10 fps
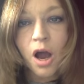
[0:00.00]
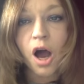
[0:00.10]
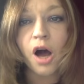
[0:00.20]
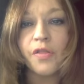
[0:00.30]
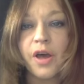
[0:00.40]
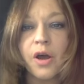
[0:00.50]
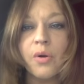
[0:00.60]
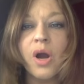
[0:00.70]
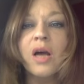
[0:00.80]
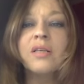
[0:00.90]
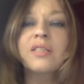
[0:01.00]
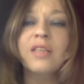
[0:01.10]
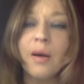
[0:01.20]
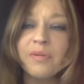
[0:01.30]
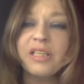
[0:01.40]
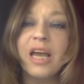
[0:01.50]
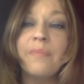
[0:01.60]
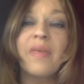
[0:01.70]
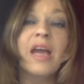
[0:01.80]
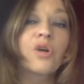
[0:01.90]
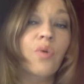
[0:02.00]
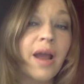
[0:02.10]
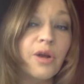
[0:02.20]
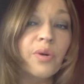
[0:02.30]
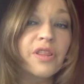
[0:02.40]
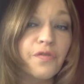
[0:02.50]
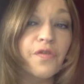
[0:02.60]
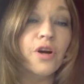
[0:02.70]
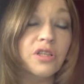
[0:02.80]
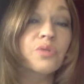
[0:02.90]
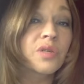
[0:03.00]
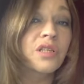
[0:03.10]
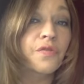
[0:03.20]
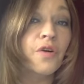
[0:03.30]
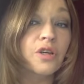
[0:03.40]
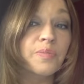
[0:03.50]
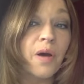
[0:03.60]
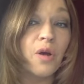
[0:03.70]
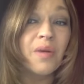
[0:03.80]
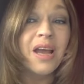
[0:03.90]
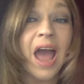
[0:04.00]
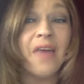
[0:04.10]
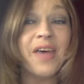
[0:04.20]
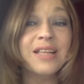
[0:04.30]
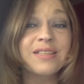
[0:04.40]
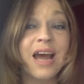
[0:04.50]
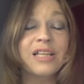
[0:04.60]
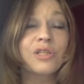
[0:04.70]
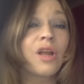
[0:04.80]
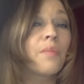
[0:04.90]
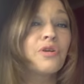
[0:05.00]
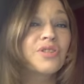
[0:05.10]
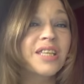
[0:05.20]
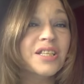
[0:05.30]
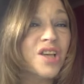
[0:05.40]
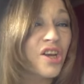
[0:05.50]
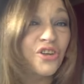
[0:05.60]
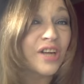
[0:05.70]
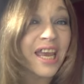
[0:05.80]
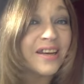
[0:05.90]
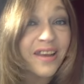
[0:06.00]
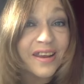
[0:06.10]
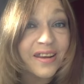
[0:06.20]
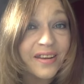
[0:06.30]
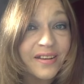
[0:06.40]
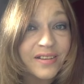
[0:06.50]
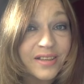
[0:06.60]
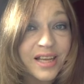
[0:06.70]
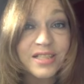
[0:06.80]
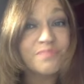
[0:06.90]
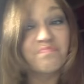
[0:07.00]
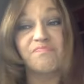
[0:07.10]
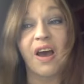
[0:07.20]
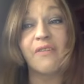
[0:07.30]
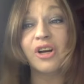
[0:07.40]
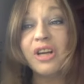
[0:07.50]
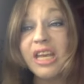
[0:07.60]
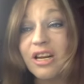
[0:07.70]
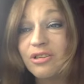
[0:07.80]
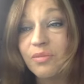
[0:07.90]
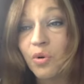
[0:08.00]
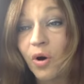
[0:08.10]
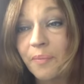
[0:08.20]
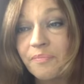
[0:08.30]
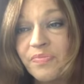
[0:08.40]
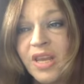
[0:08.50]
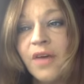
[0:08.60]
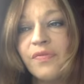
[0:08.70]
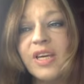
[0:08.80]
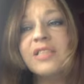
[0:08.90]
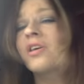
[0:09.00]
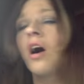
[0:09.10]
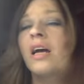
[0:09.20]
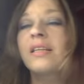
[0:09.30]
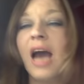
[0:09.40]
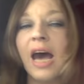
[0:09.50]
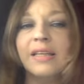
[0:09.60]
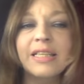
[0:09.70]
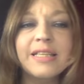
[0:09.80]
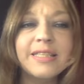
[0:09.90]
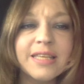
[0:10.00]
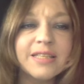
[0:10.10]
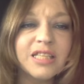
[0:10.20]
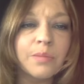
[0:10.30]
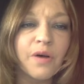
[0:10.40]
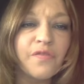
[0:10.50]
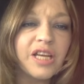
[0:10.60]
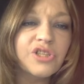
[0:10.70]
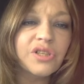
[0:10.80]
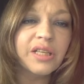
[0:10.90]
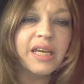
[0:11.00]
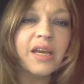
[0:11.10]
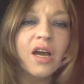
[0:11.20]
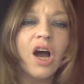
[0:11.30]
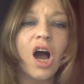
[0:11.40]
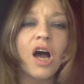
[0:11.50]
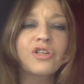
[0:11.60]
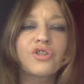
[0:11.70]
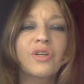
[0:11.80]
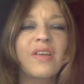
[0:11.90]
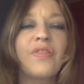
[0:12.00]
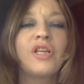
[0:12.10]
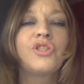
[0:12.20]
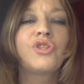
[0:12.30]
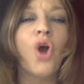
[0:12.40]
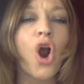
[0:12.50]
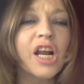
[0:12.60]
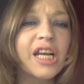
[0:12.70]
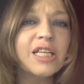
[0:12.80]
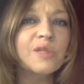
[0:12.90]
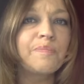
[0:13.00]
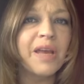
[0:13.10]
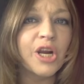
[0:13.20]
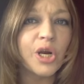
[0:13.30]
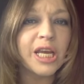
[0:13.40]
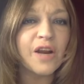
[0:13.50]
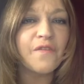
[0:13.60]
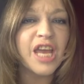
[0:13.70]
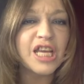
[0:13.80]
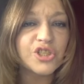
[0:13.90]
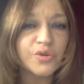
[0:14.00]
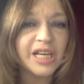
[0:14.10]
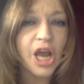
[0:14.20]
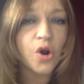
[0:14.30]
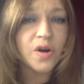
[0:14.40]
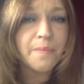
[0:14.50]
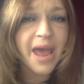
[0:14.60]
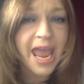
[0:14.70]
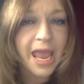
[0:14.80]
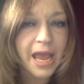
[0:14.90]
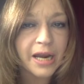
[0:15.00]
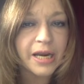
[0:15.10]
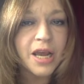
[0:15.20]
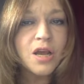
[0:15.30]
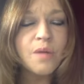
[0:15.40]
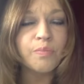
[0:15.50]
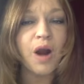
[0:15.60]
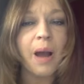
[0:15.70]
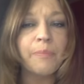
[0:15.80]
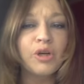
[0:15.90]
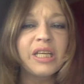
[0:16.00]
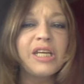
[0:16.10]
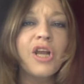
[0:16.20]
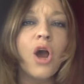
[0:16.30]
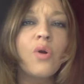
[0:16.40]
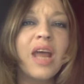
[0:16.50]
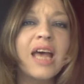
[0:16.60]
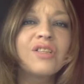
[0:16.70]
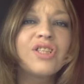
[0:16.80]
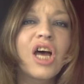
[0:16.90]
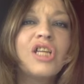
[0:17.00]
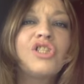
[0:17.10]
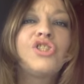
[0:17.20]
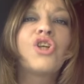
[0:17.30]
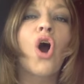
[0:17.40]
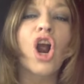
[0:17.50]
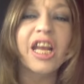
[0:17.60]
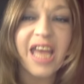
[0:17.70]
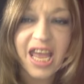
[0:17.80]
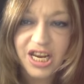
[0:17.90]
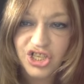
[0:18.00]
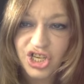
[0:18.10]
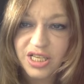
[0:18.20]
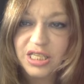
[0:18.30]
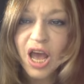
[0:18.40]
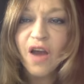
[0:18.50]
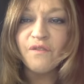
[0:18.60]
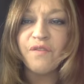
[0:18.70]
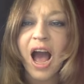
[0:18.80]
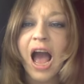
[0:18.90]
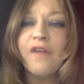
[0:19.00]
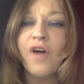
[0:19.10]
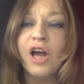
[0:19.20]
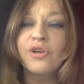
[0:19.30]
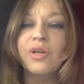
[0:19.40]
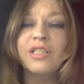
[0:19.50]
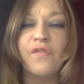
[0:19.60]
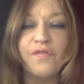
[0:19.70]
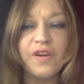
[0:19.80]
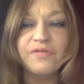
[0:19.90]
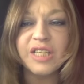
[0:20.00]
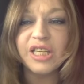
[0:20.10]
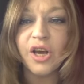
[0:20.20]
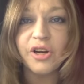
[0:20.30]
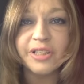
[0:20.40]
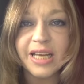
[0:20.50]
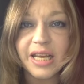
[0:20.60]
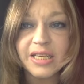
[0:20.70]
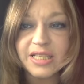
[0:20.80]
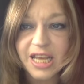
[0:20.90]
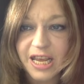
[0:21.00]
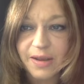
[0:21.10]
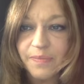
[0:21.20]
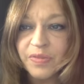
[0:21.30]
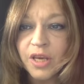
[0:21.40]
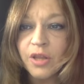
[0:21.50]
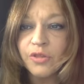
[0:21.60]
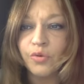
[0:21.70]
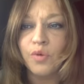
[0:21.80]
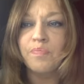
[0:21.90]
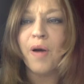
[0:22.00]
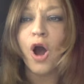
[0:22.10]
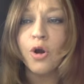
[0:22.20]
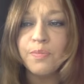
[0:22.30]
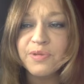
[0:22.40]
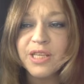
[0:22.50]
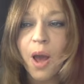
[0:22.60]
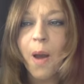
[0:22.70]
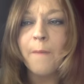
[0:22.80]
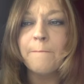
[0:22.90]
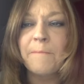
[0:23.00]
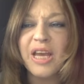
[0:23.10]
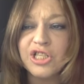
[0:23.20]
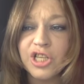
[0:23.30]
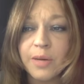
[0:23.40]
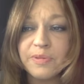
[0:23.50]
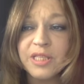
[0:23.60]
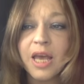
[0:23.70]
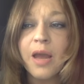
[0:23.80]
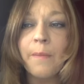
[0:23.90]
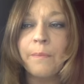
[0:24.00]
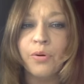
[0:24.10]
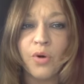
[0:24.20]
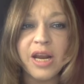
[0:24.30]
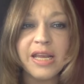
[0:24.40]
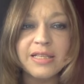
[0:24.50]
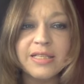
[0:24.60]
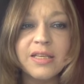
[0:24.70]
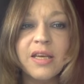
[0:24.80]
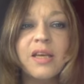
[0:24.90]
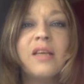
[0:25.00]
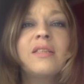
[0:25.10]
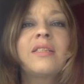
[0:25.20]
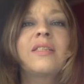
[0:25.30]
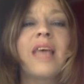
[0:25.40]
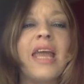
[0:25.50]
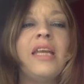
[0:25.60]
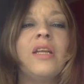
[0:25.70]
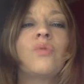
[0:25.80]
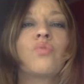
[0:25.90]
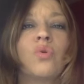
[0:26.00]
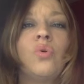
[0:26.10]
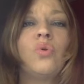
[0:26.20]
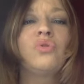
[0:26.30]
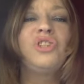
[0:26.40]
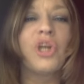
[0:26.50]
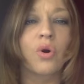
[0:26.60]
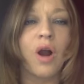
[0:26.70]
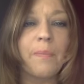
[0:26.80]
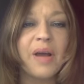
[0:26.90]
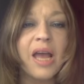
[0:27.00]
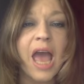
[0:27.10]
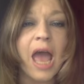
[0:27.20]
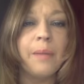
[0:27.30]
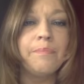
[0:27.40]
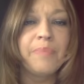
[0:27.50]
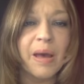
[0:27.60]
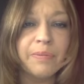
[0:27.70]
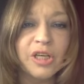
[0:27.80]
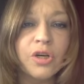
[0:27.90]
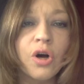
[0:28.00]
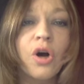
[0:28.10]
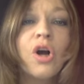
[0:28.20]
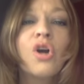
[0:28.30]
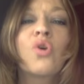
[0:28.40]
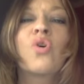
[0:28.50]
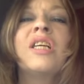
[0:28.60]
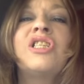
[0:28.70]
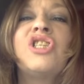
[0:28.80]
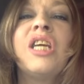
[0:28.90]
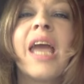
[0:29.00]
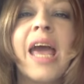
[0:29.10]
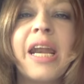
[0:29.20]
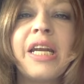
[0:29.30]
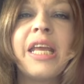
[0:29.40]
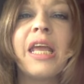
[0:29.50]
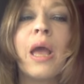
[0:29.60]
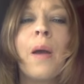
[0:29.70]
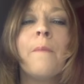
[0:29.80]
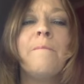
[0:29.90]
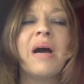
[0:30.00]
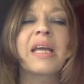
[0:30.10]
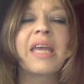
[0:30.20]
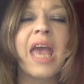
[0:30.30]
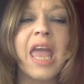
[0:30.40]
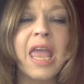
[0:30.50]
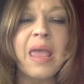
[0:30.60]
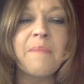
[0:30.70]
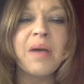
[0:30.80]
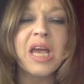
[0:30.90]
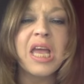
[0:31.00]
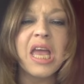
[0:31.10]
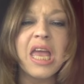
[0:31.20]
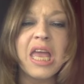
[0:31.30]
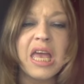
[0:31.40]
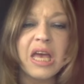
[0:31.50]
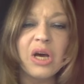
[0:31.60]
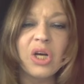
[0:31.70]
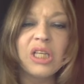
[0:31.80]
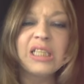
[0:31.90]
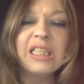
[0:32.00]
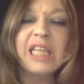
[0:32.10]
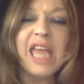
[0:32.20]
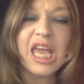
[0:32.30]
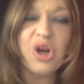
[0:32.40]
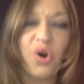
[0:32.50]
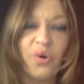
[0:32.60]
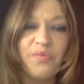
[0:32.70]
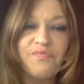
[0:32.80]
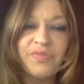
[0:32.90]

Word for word: Although some claim that Gregory the First was the first pope, and that's not till almost six hundred A D. That's five hundred years or more. This ungodly system eventually ushered in the darkest period of history known to man, properly known as the Dark Ages, five hundred to fifteen hundred A D. Through popes, bishops, priests, Satan ruled Europe, and biblical Christianity became illegal.